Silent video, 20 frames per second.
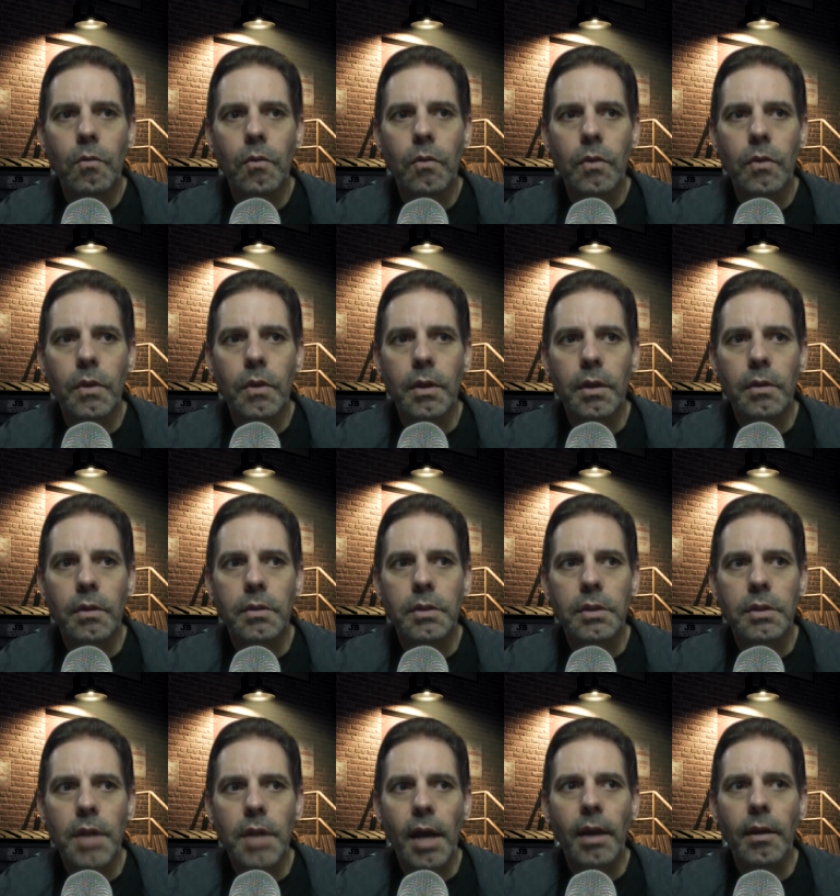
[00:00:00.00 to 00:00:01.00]
The
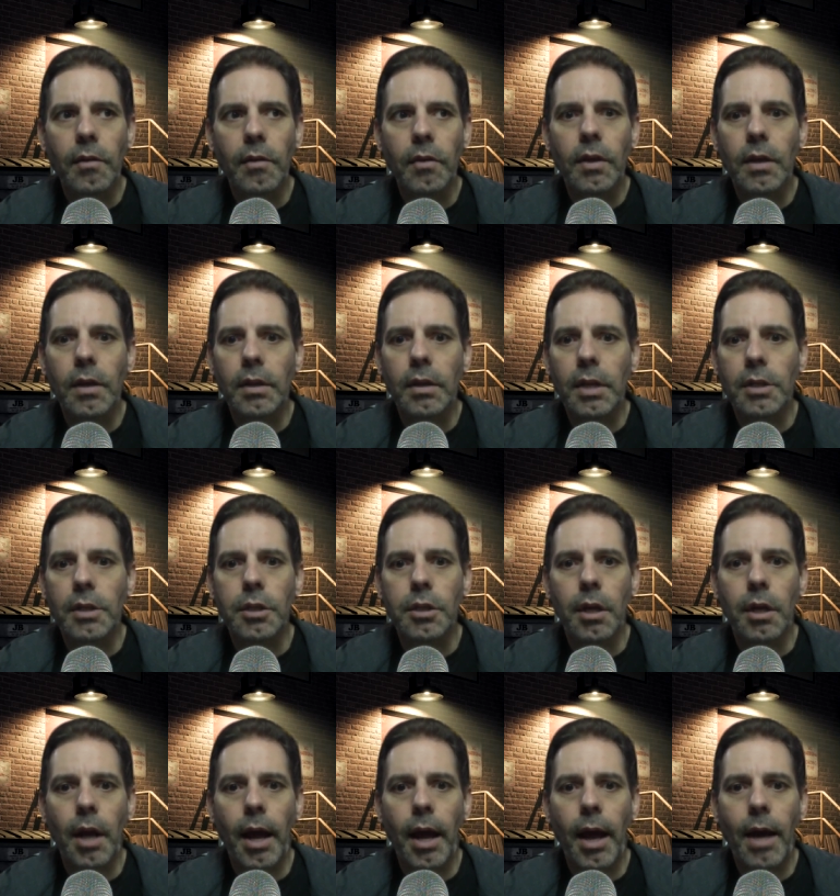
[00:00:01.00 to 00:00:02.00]
second thing that should
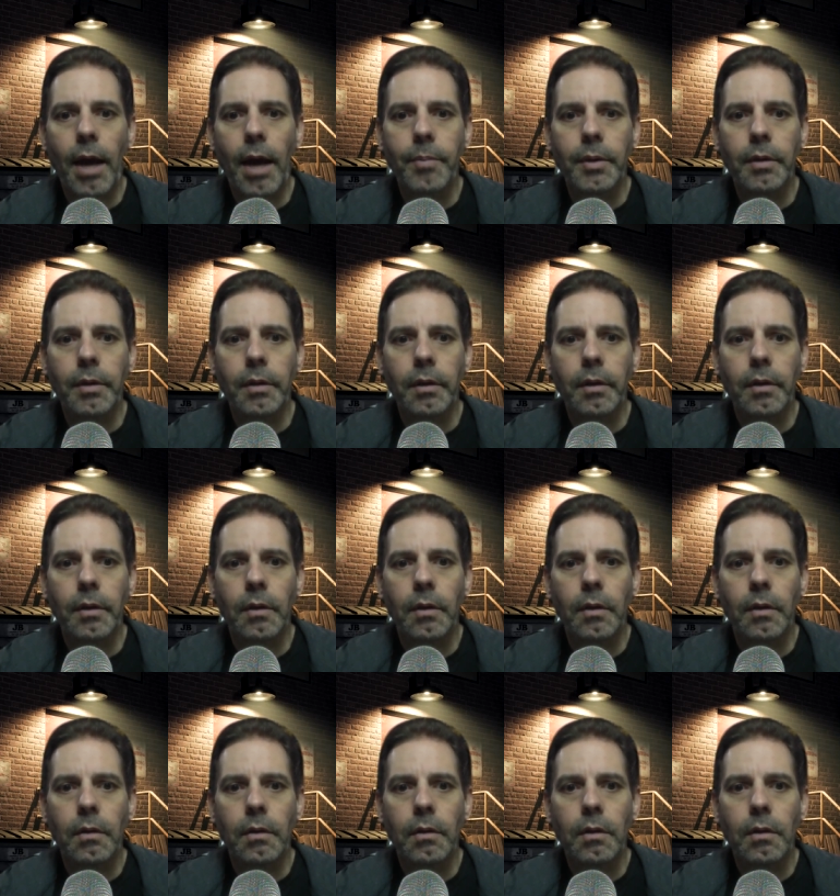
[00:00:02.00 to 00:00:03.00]
have happened,
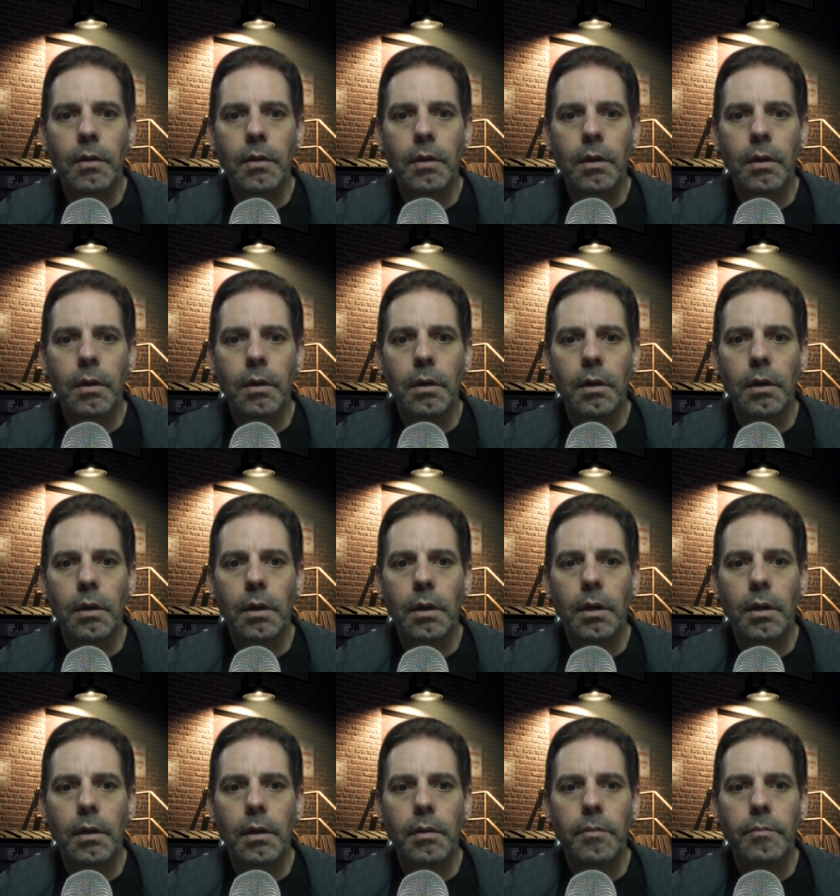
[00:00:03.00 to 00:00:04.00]

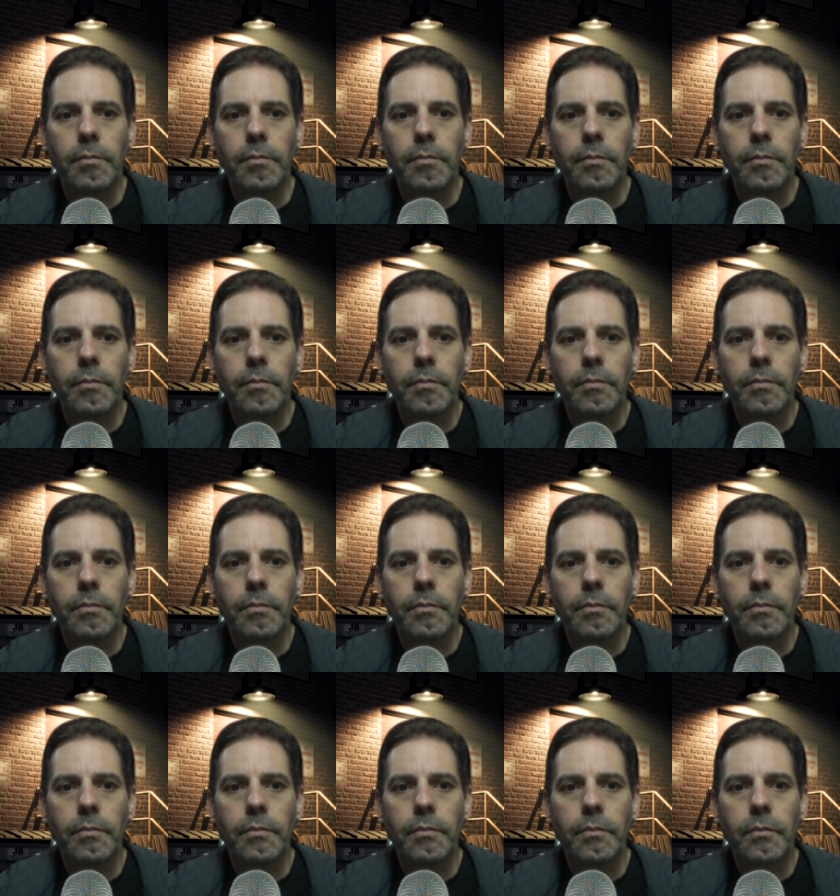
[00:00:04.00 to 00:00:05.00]
um,
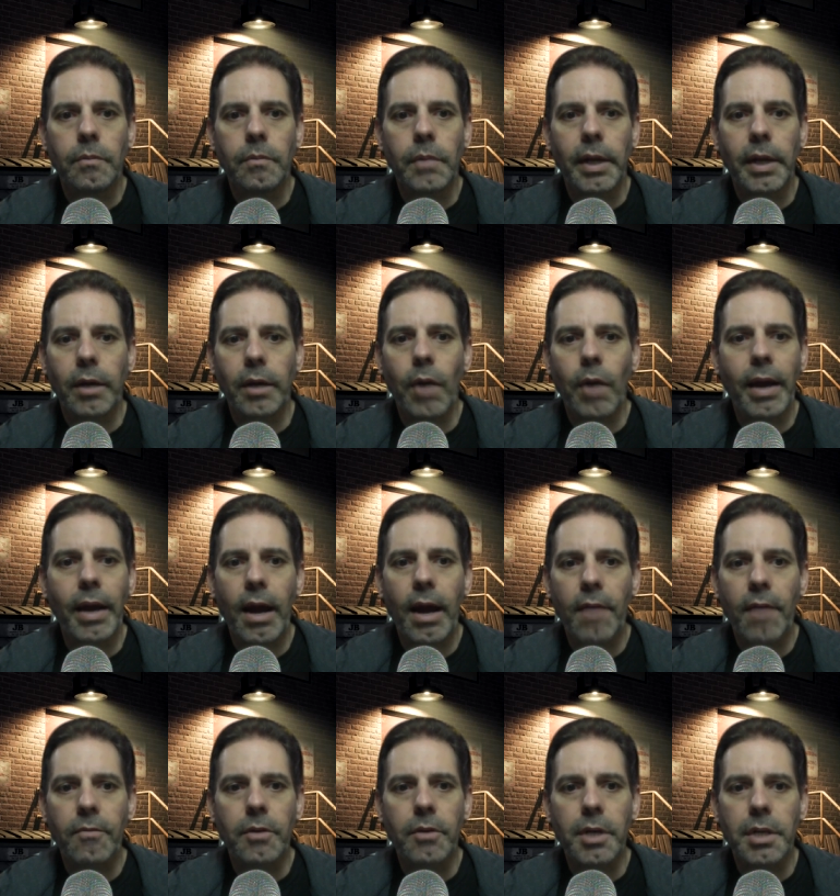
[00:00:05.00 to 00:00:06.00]
like right
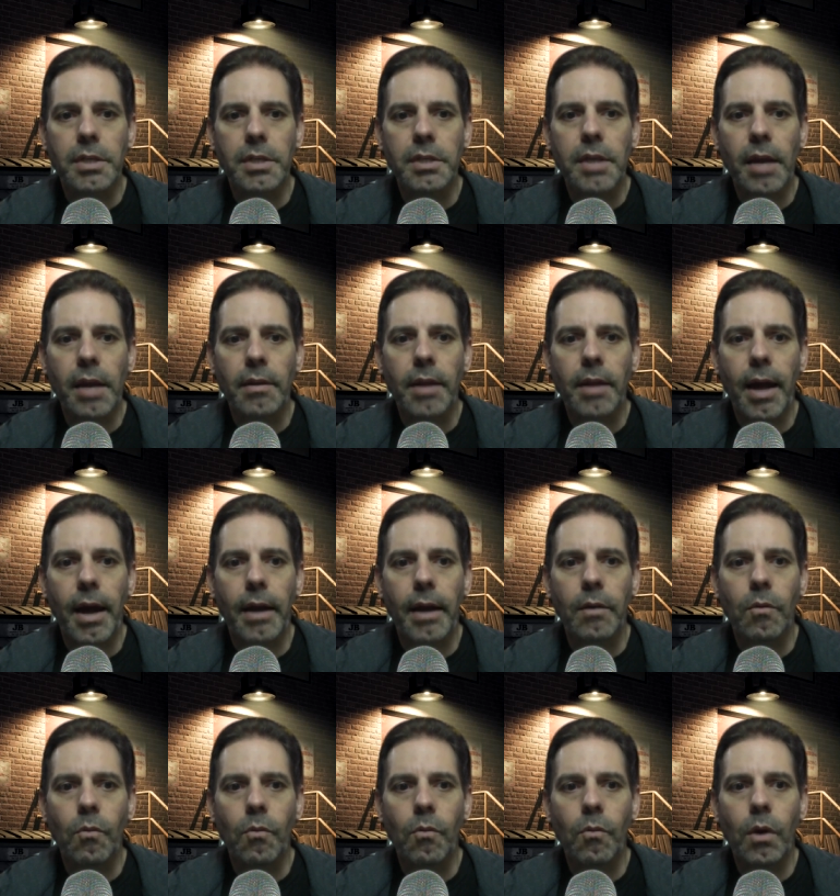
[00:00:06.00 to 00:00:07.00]
after he said that,
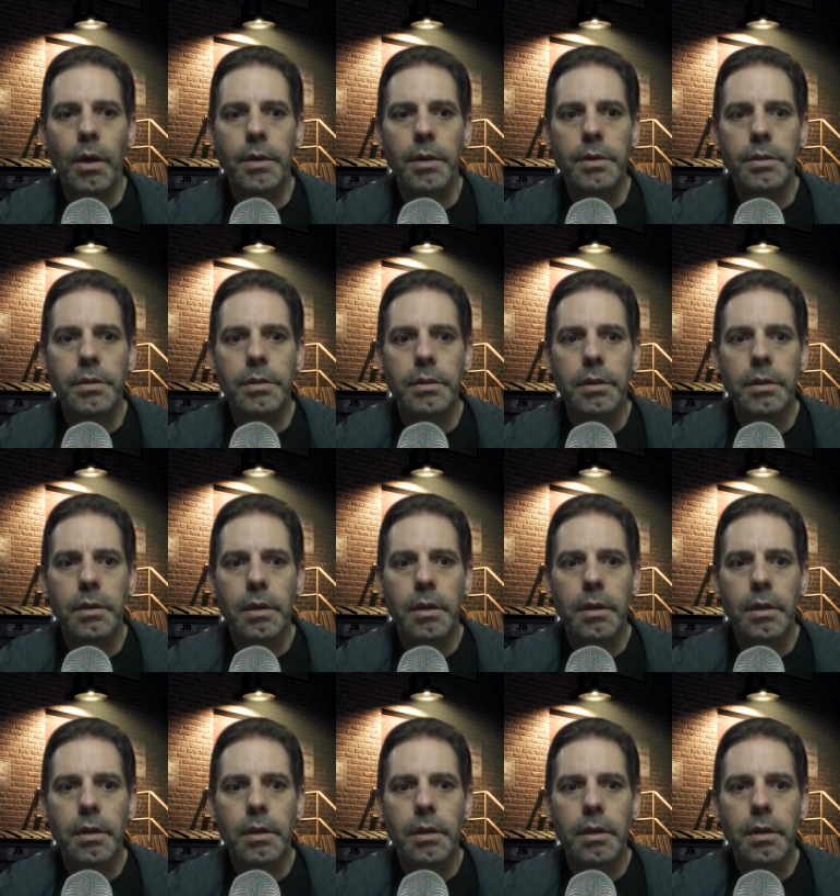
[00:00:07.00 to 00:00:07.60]
was